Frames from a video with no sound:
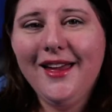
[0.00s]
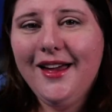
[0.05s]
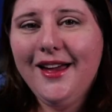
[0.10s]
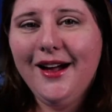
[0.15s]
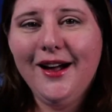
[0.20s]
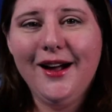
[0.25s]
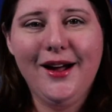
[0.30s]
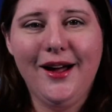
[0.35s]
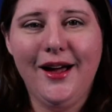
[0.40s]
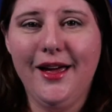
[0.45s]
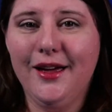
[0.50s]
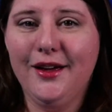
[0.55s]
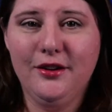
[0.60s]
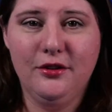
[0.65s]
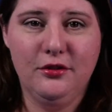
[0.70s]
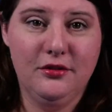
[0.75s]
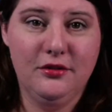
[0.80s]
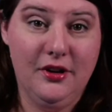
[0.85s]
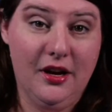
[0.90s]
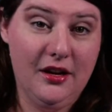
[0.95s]
and
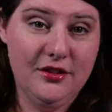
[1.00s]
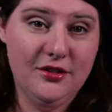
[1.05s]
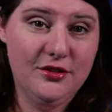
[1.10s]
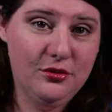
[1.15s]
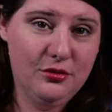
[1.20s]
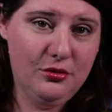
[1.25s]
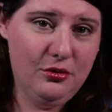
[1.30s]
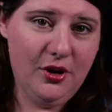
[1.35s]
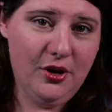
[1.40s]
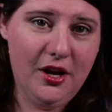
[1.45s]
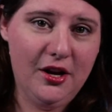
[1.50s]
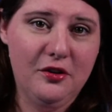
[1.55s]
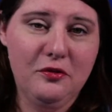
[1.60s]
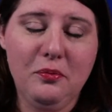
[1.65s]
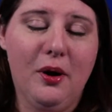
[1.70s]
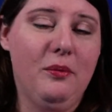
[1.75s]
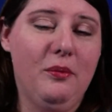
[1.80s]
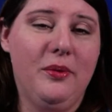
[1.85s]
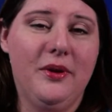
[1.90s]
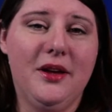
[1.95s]
not so creative
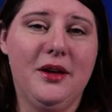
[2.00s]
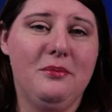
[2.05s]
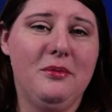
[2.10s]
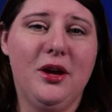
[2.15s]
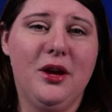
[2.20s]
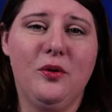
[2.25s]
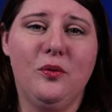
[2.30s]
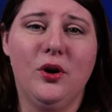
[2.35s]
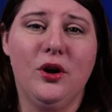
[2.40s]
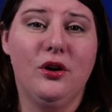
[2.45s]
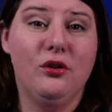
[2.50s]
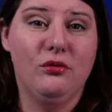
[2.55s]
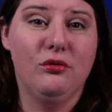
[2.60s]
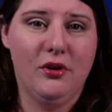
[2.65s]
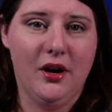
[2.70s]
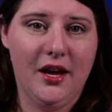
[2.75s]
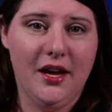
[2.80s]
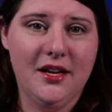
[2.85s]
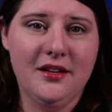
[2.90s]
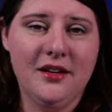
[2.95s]
probably can make it work
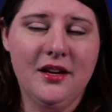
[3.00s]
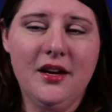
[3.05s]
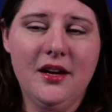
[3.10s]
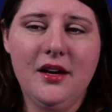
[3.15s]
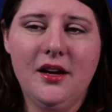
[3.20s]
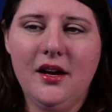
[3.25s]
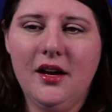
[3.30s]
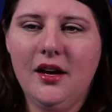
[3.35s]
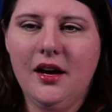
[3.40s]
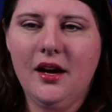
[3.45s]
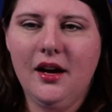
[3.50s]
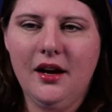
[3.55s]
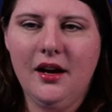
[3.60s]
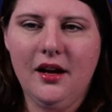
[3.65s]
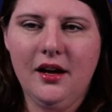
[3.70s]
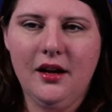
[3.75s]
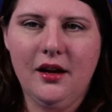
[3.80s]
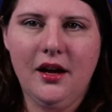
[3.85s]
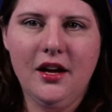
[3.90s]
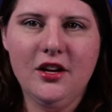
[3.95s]
great.
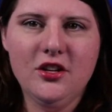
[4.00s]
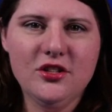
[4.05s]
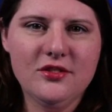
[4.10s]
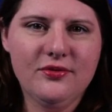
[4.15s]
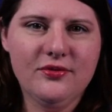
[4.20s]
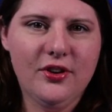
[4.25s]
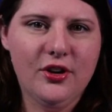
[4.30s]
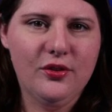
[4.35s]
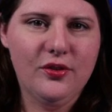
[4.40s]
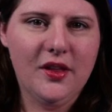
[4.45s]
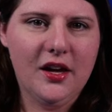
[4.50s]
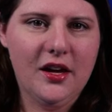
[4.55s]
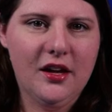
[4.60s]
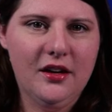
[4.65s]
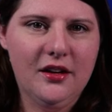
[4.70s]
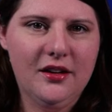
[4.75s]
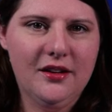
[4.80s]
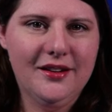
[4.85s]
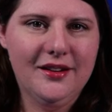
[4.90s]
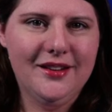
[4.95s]
I just found that
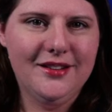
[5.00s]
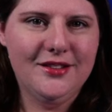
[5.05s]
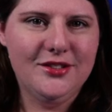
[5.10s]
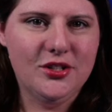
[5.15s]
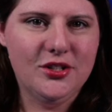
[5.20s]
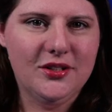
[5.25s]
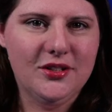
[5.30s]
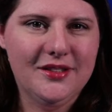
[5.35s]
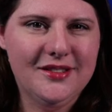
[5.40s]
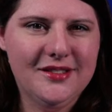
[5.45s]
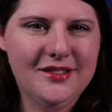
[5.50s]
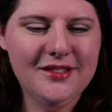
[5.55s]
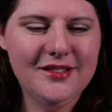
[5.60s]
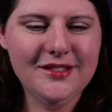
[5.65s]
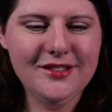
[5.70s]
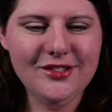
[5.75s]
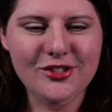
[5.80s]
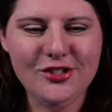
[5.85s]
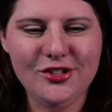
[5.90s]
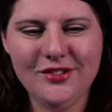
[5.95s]
it just
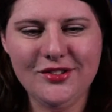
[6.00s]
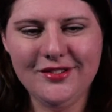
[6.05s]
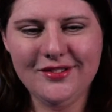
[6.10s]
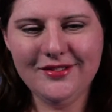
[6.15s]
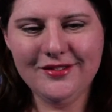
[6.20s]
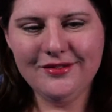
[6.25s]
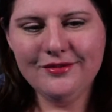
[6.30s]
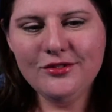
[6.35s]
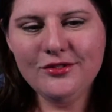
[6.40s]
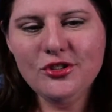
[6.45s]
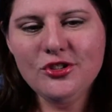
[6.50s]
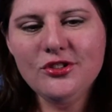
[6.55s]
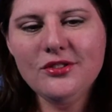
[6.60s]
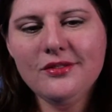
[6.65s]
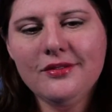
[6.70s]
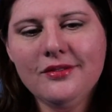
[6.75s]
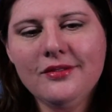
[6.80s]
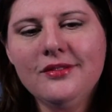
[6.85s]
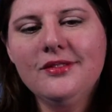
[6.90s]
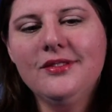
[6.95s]
didn't
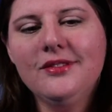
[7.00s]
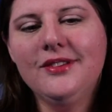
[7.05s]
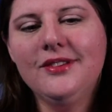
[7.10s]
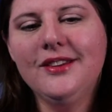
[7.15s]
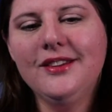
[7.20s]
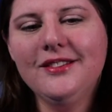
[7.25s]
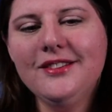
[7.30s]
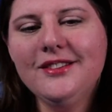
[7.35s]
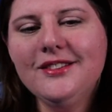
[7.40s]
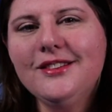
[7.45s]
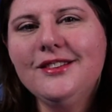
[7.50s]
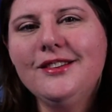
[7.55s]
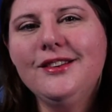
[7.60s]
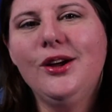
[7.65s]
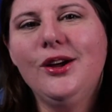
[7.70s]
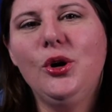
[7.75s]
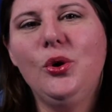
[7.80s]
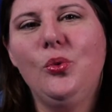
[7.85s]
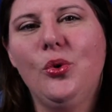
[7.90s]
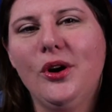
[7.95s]
kind
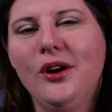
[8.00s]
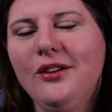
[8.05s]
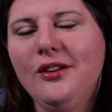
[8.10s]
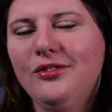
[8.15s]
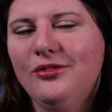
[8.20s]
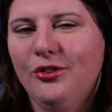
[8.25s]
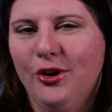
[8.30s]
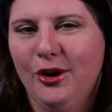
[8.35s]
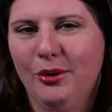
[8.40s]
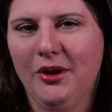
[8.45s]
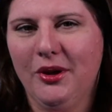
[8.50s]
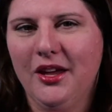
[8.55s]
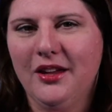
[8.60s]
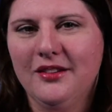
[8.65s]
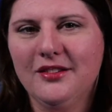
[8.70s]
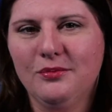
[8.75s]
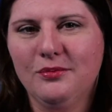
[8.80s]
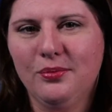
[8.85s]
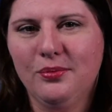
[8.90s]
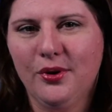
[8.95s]
of work for me to
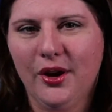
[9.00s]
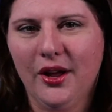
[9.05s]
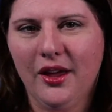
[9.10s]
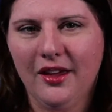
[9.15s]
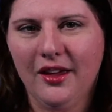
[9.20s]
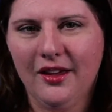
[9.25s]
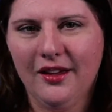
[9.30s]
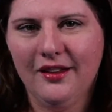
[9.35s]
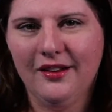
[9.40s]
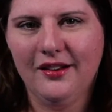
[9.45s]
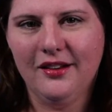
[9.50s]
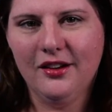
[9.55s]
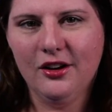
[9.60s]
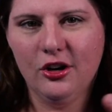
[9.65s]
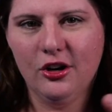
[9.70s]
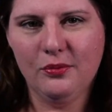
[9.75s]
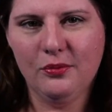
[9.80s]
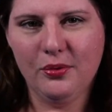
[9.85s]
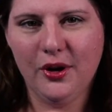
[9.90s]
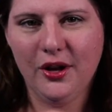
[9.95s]
bring
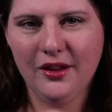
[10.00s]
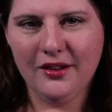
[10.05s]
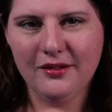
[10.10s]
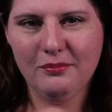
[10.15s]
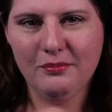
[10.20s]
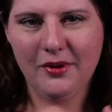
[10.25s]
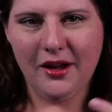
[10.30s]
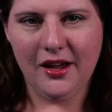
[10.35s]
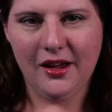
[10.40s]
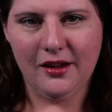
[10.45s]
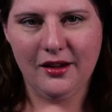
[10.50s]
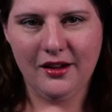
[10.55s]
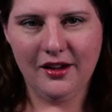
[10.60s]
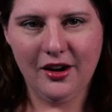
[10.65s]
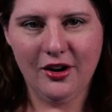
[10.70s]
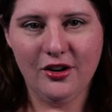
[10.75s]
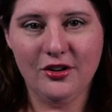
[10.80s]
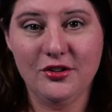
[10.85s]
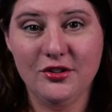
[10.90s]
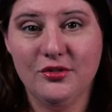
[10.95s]
my
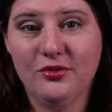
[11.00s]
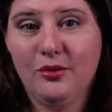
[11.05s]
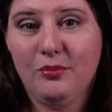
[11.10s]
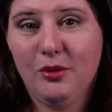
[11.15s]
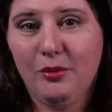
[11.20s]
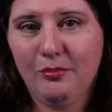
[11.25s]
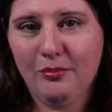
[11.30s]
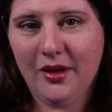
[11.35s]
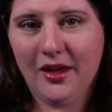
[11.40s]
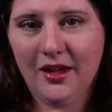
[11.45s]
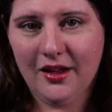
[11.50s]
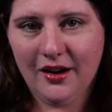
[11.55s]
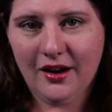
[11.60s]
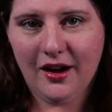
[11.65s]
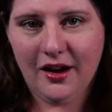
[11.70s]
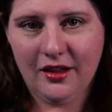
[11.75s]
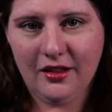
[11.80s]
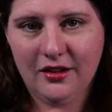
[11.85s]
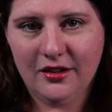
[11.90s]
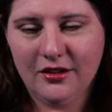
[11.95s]
characters from the main
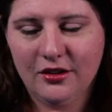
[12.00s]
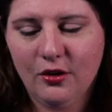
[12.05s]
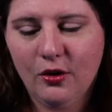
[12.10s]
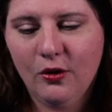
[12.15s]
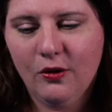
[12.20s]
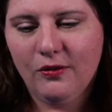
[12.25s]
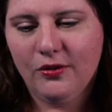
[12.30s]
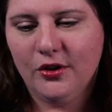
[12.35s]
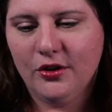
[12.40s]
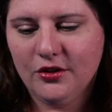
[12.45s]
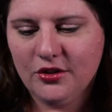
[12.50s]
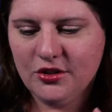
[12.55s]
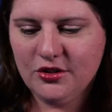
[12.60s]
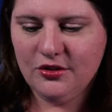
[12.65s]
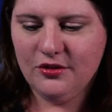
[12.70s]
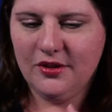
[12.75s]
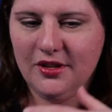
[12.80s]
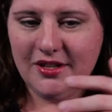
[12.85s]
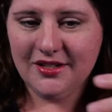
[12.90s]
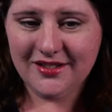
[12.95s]
island over to
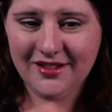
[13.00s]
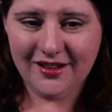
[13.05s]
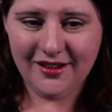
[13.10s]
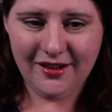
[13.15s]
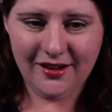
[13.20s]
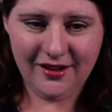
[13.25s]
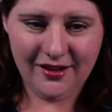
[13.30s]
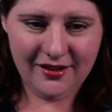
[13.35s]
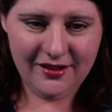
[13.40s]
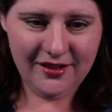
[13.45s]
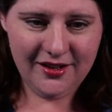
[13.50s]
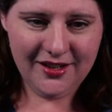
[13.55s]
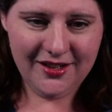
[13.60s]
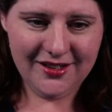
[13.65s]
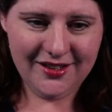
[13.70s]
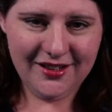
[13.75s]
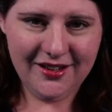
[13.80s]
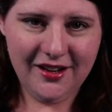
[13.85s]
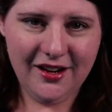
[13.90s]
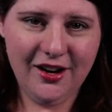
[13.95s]
these
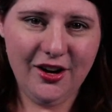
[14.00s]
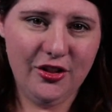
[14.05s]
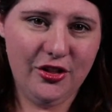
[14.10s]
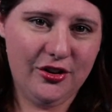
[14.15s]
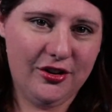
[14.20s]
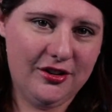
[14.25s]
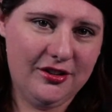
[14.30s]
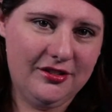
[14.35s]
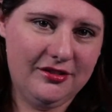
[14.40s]
other